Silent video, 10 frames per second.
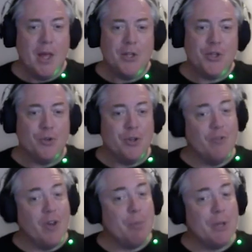Children
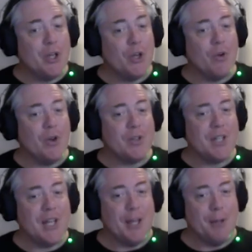developing
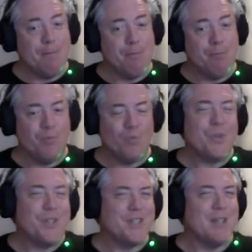curiosity,
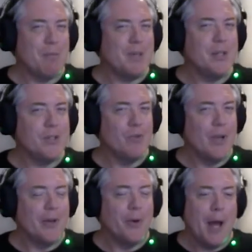which is something kids are
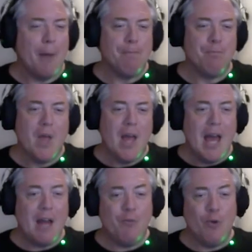really good at.
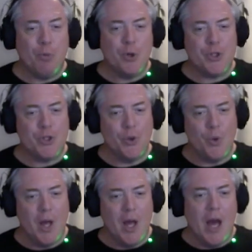And 4.2,
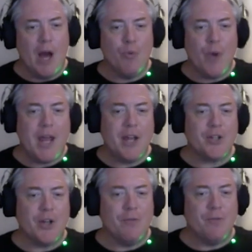a range
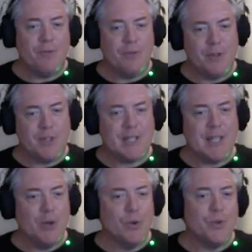of
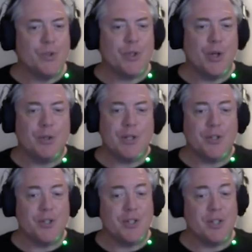skills
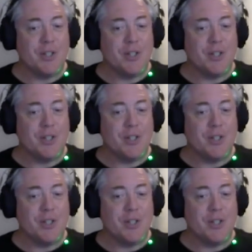such as